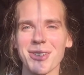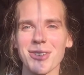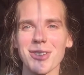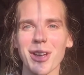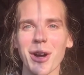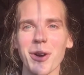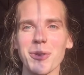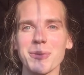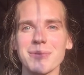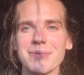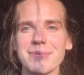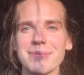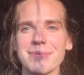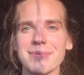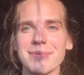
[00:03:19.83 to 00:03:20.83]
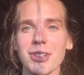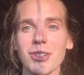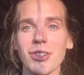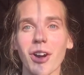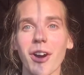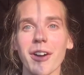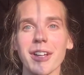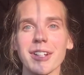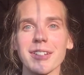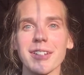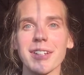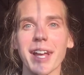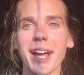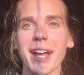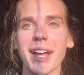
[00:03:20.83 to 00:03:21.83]
So, starting
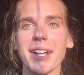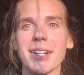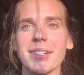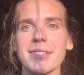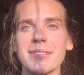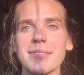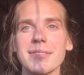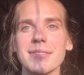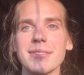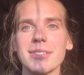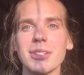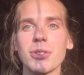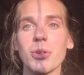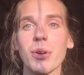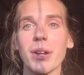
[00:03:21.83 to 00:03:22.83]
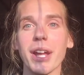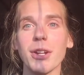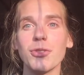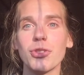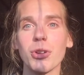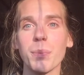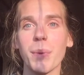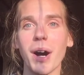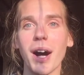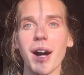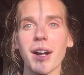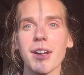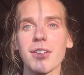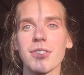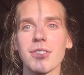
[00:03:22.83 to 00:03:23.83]
today, create your
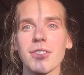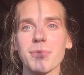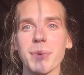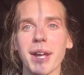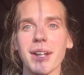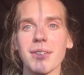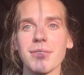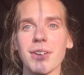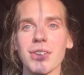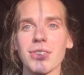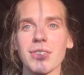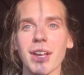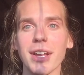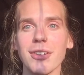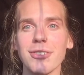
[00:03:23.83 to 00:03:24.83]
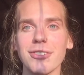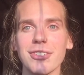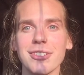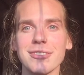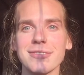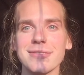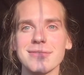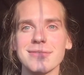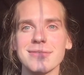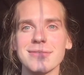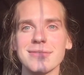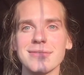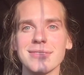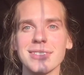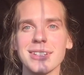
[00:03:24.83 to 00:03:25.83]
box of manifestation.
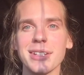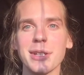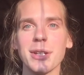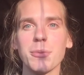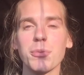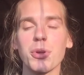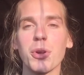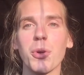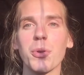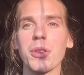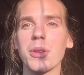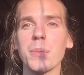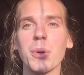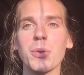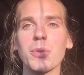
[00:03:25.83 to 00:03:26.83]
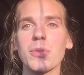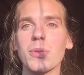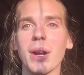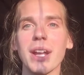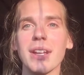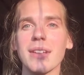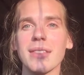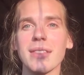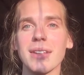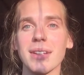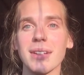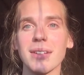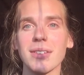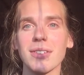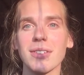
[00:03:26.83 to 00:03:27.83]
Put only the most radiant
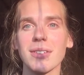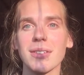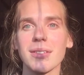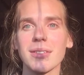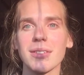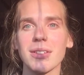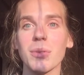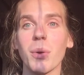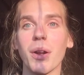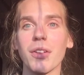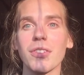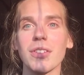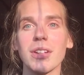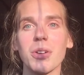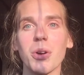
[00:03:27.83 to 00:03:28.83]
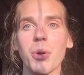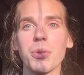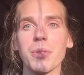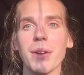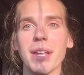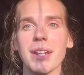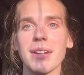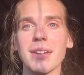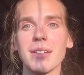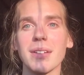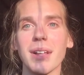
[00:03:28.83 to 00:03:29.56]
things you want to see cultivated.